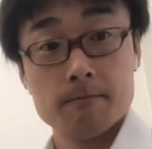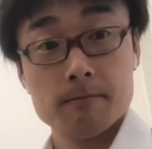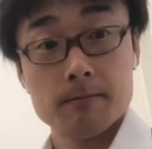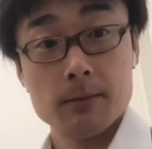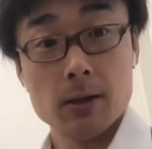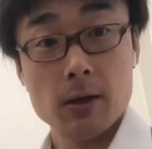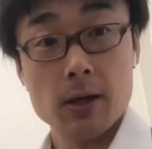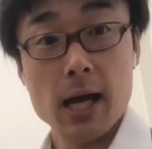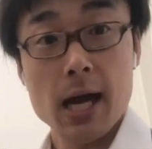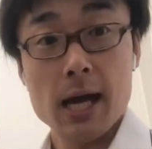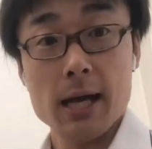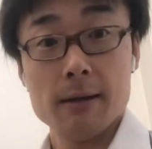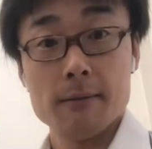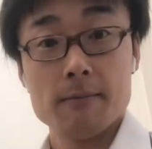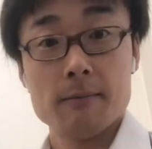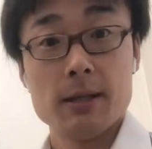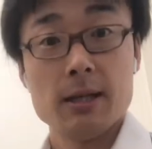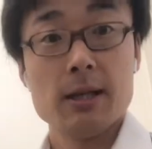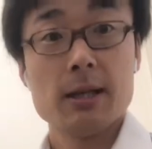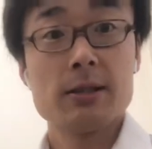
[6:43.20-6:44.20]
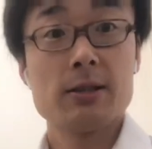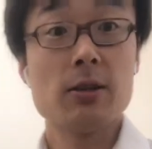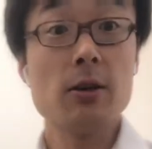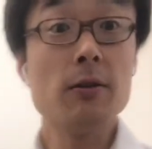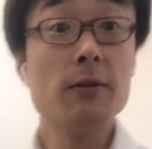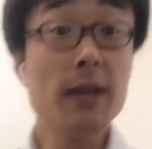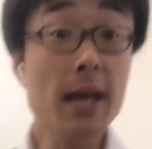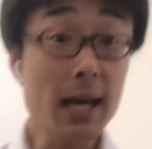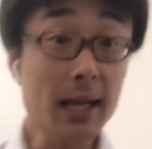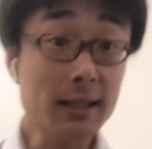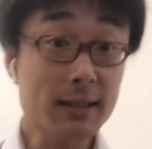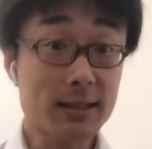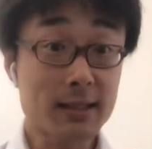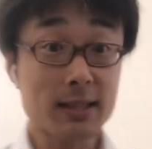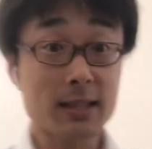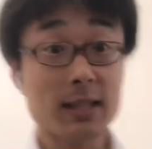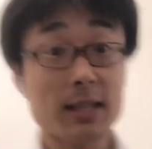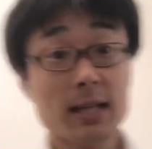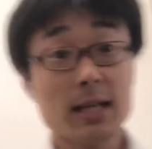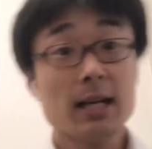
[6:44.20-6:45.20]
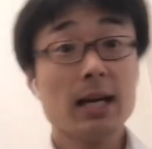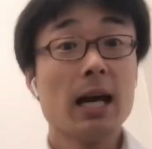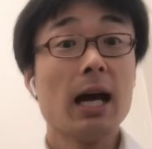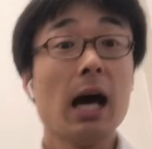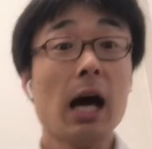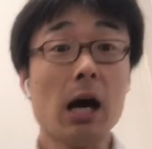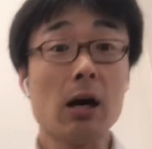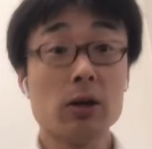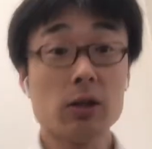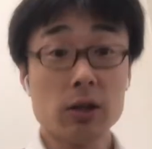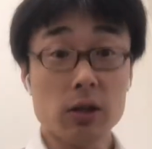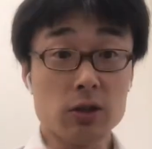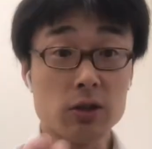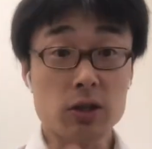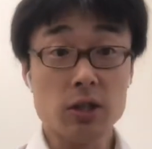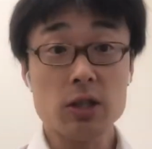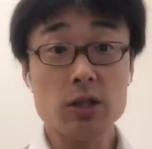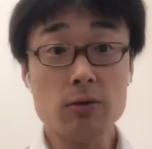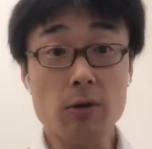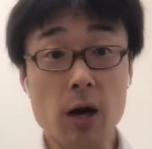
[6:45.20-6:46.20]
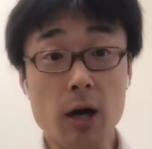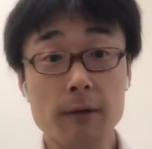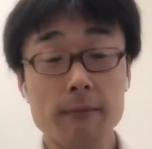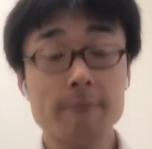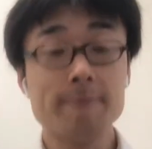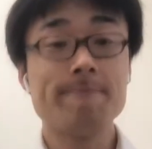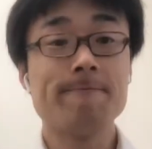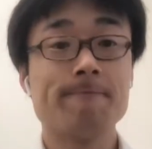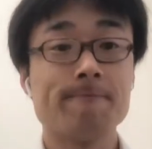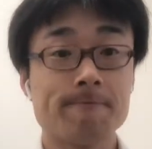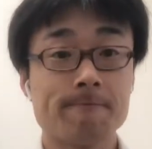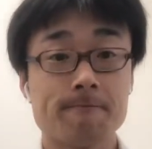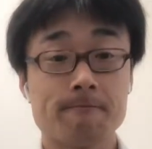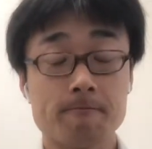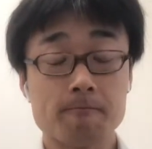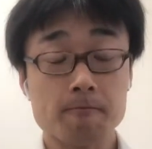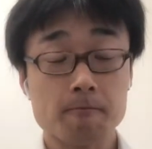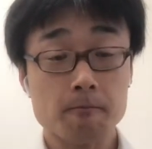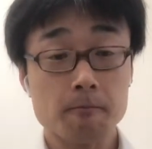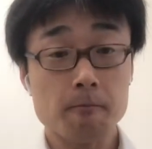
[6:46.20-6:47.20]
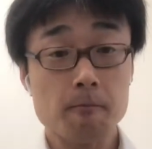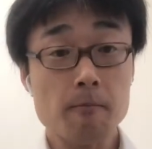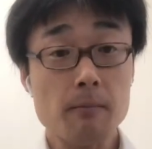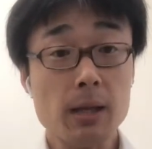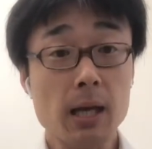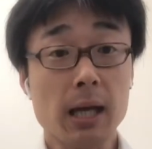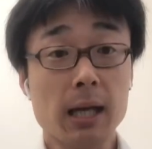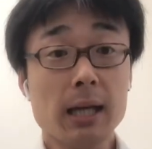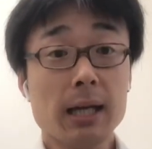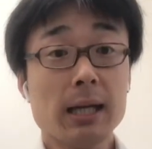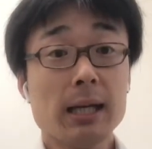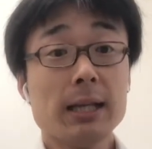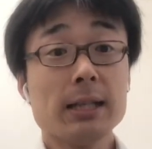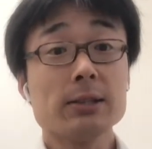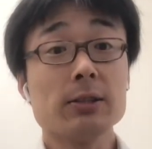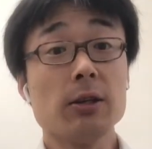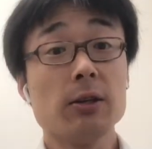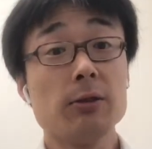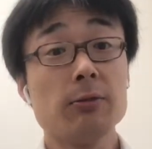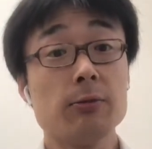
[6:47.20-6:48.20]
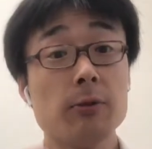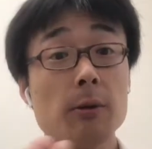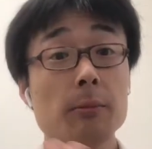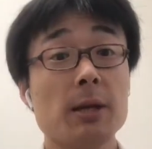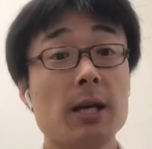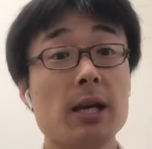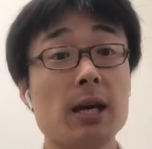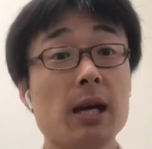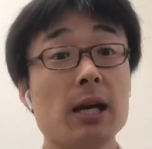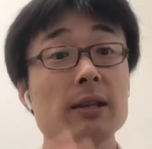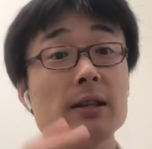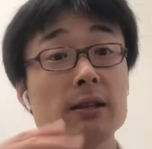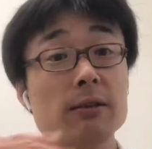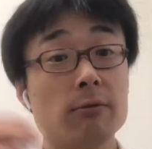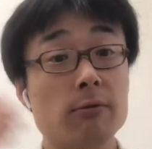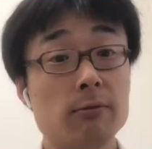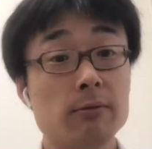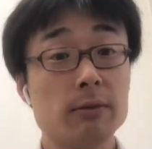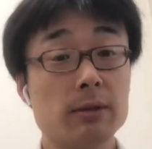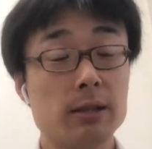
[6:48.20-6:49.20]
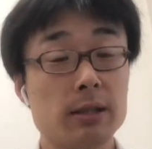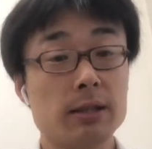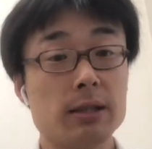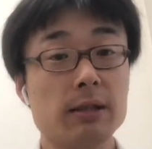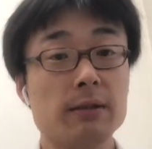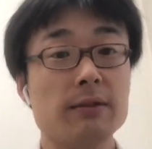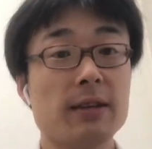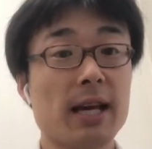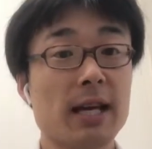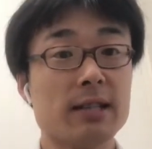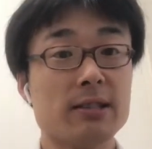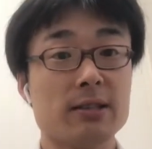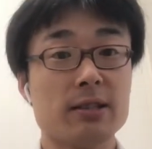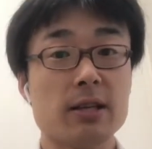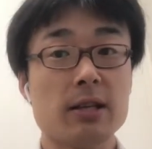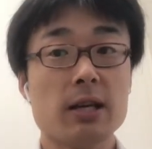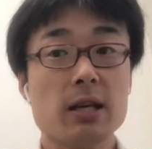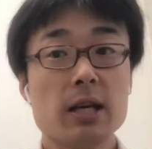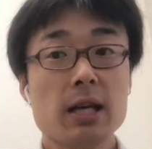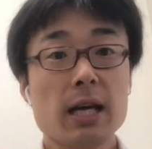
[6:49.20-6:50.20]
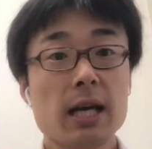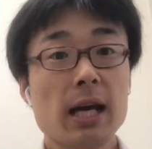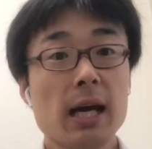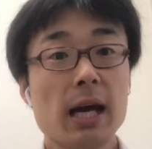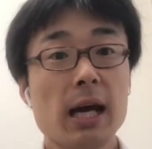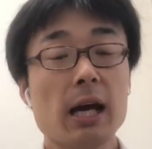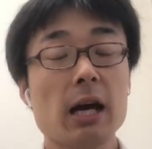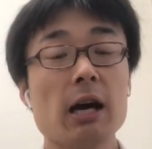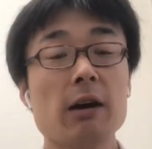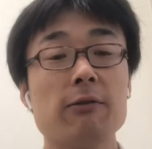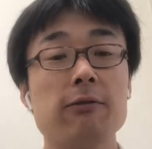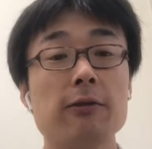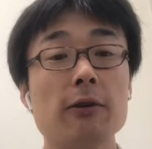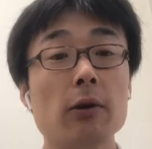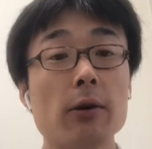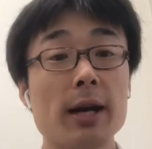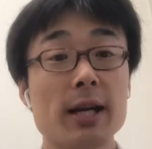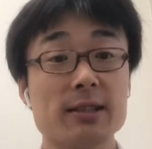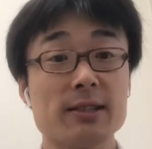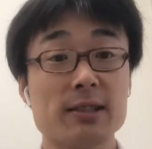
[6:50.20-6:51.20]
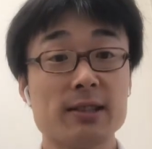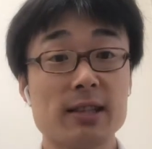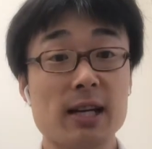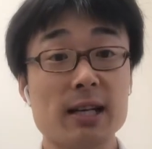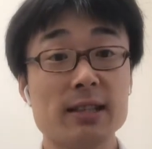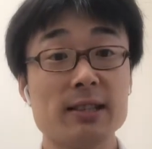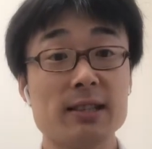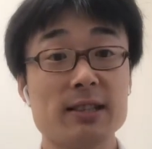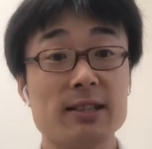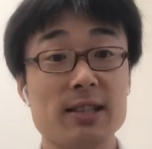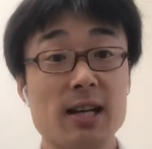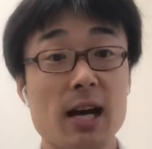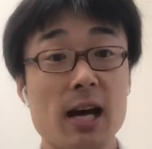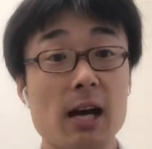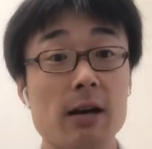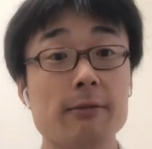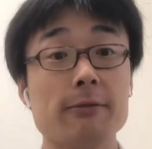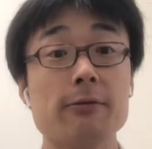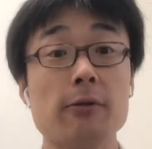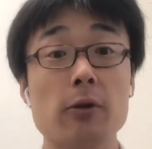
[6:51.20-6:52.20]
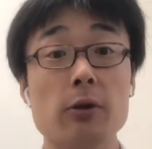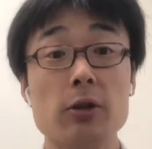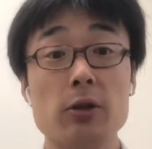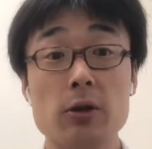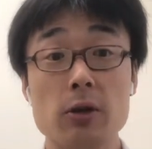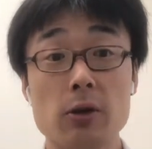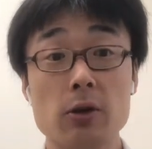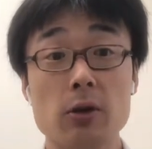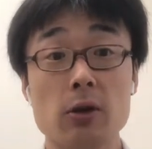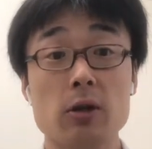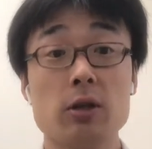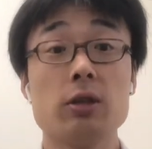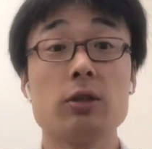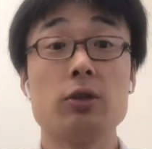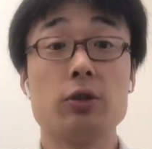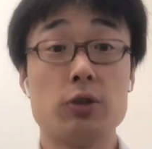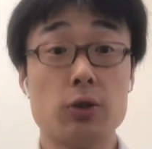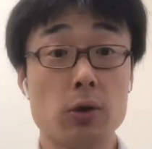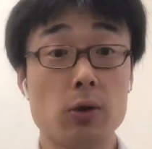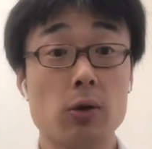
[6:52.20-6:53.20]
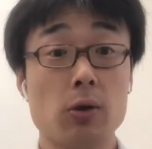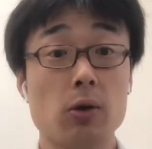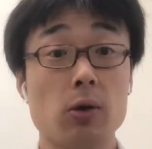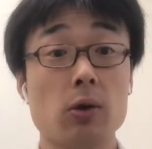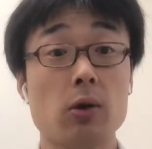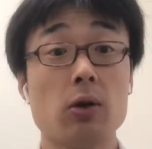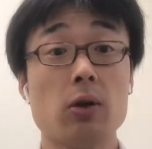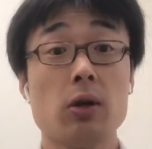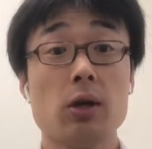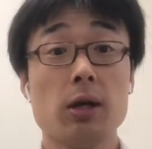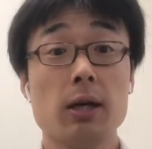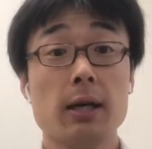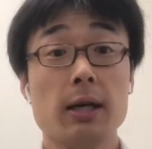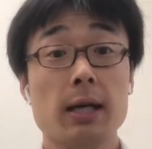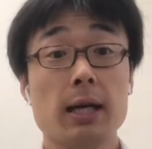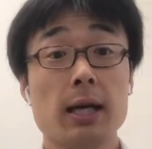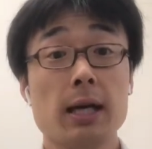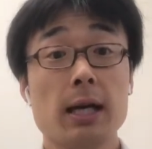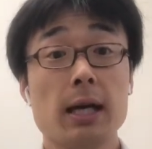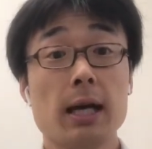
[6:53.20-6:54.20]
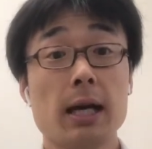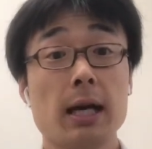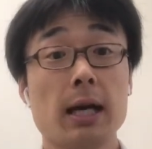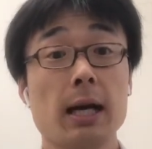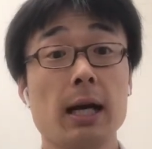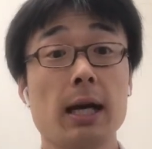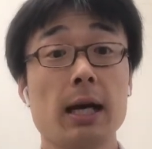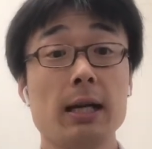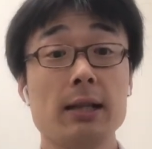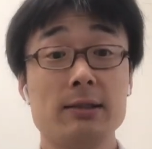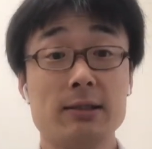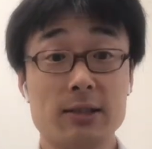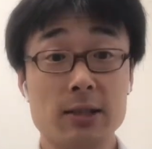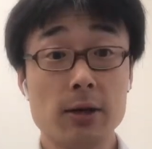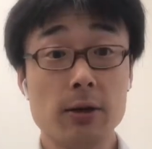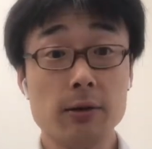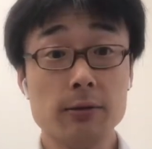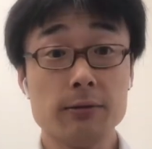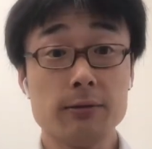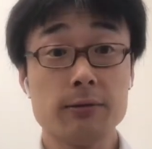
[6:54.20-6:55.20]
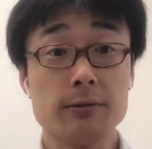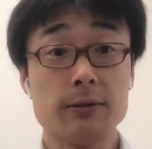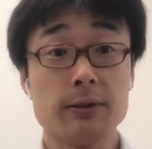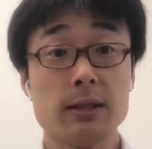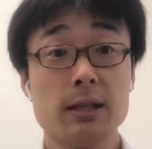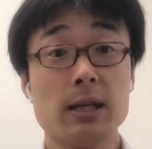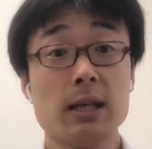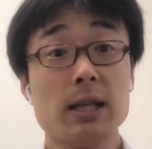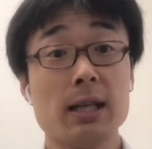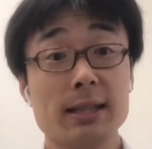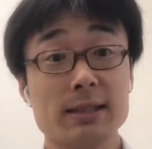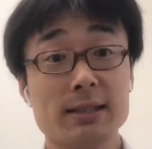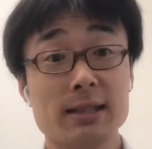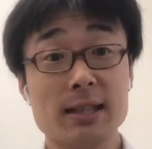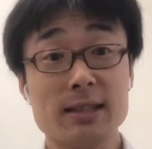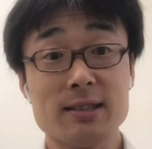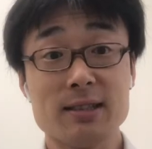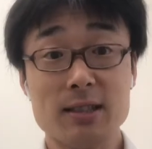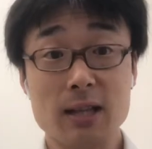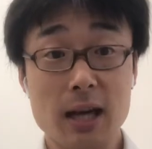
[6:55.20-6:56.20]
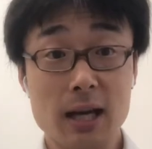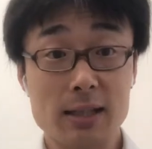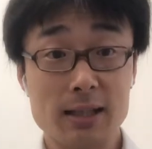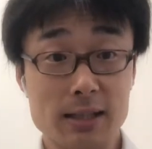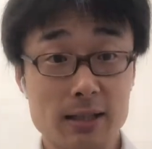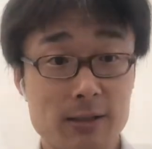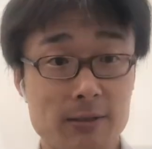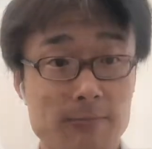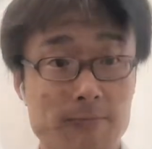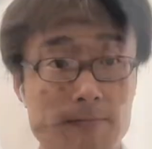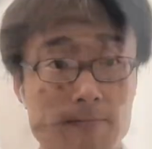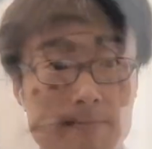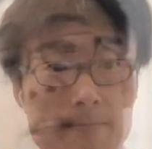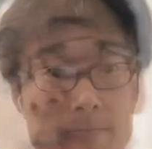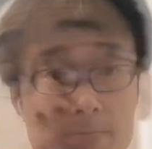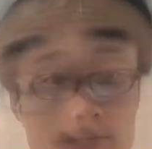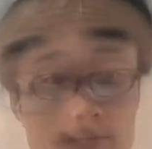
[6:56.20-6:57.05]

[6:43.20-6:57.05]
Okay, so next I'll continue on. So from here, the, the next uh, four exercises are for your jaw uh, itself. Let's get started. Do